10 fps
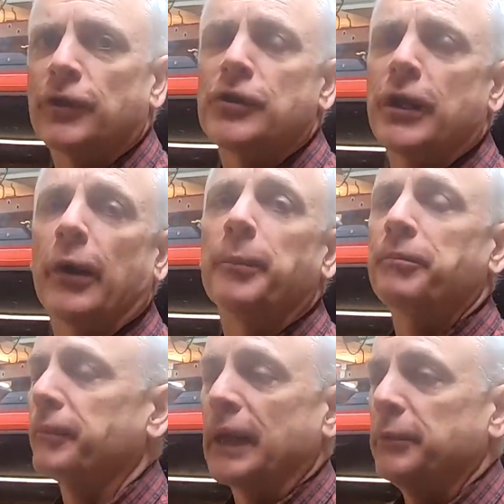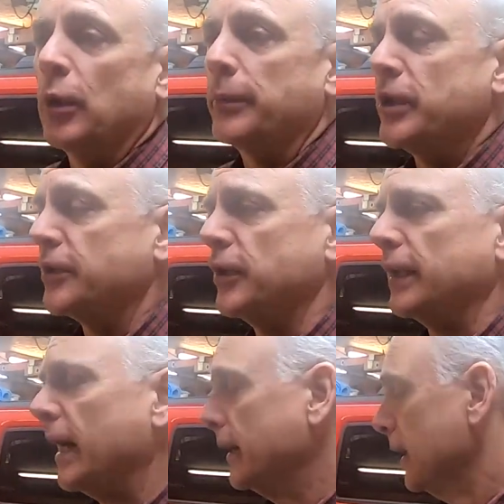and share them, then no objection to
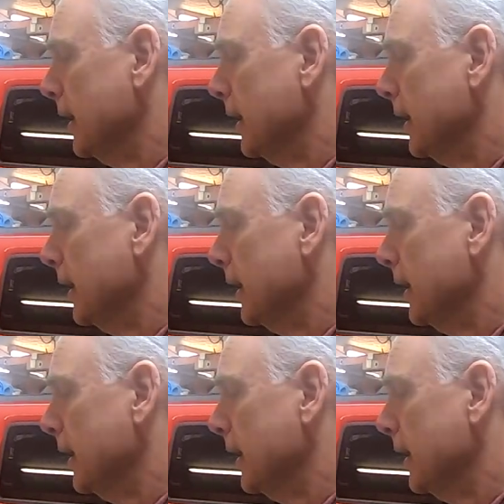that.